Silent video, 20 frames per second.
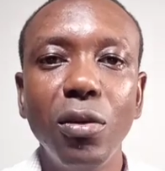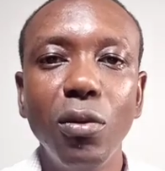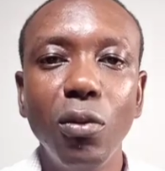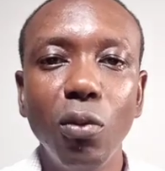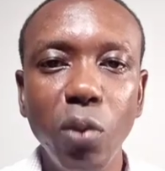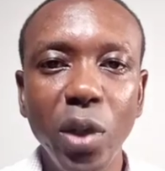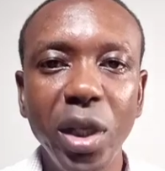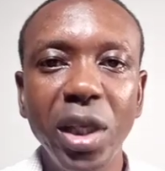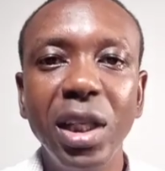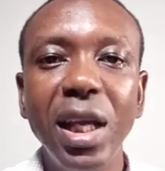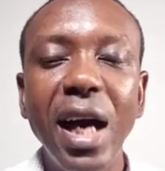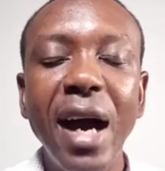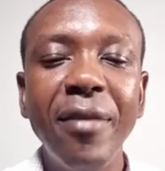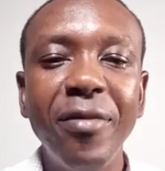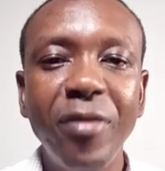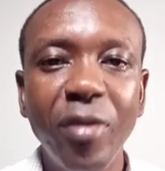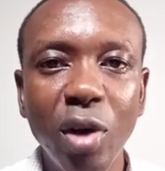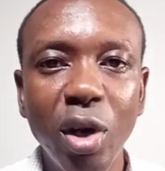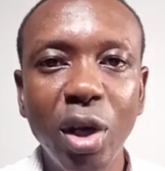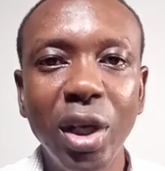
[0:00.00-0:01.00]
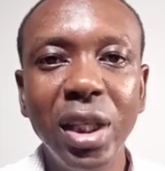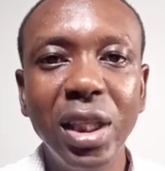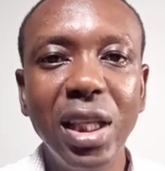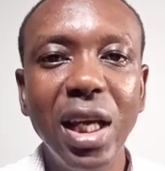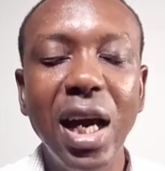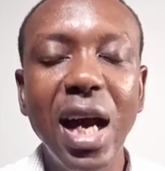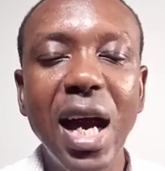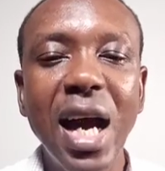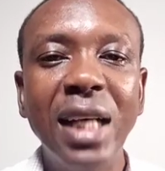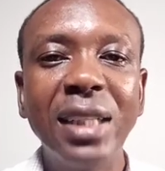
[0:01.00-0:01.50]
will avoid
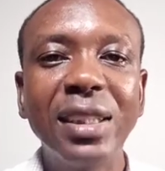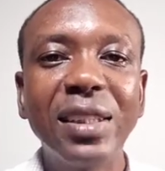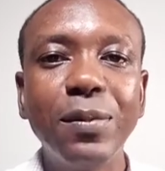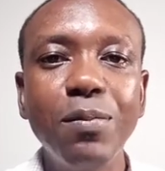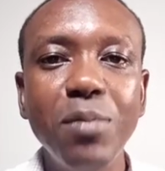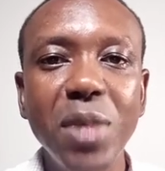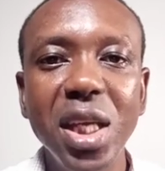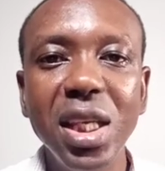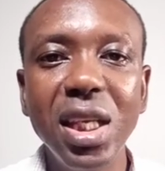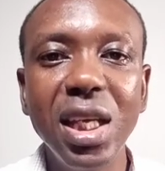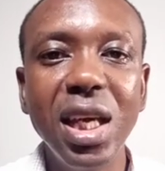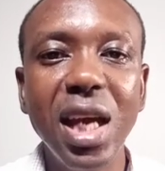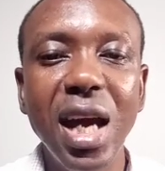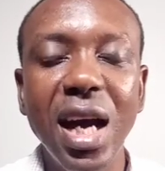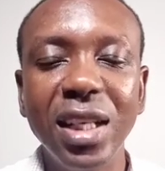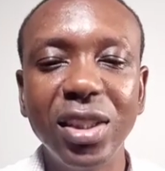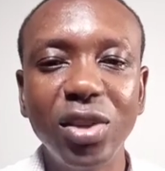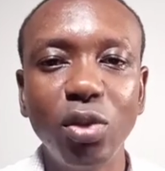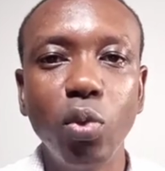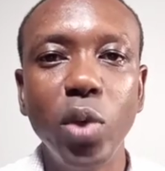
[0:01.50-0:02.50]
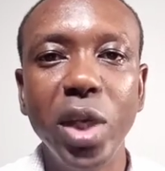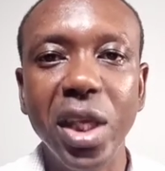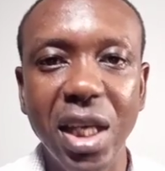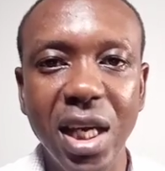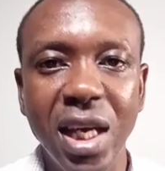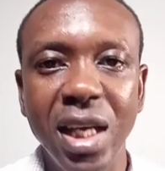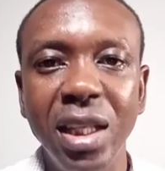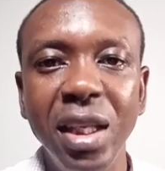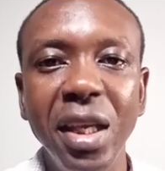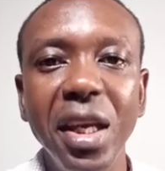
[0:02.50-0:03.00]
as many as we
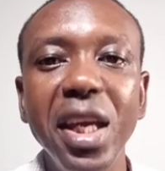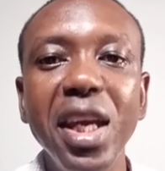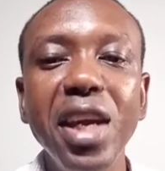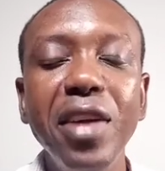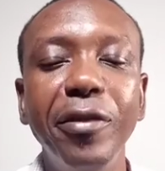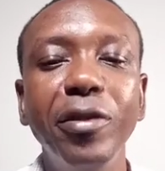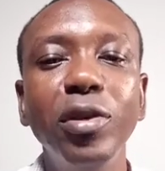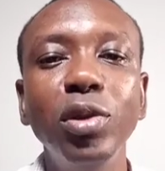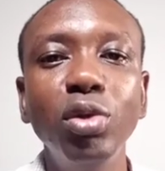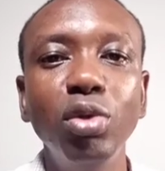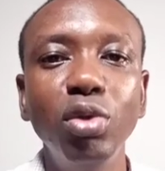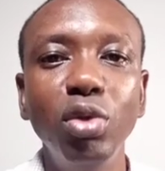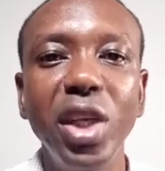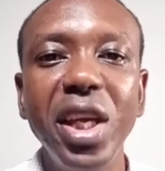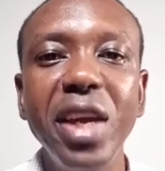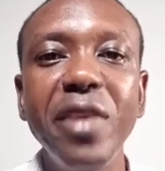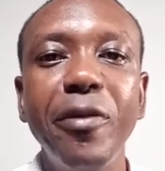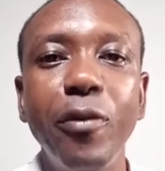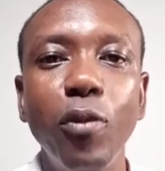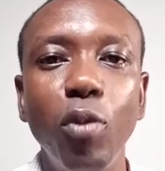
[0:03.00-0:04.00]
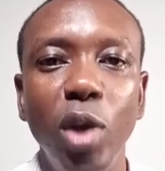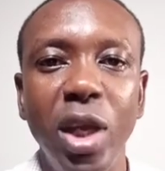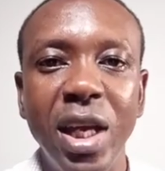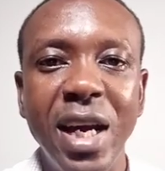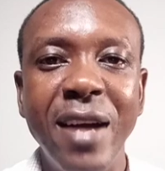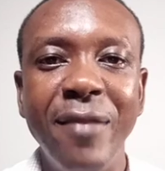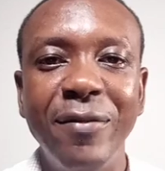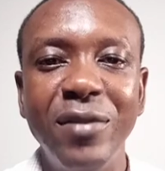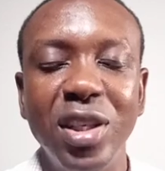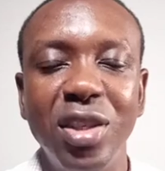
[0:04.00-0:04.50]
can, even if we
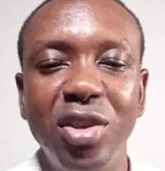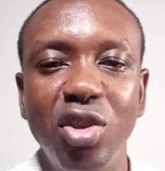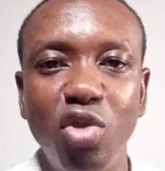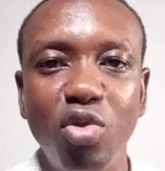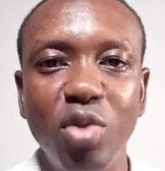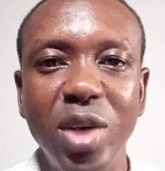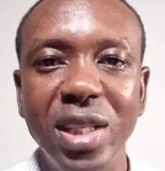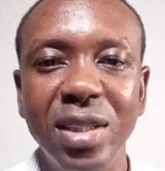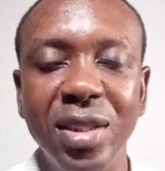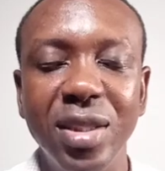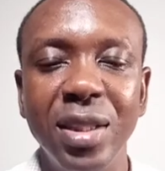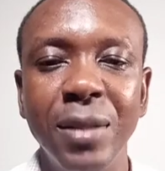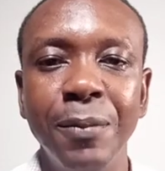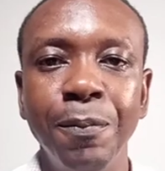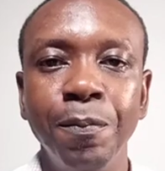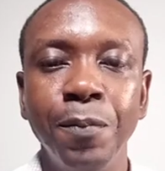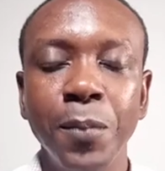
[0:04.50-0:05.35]
have the strength.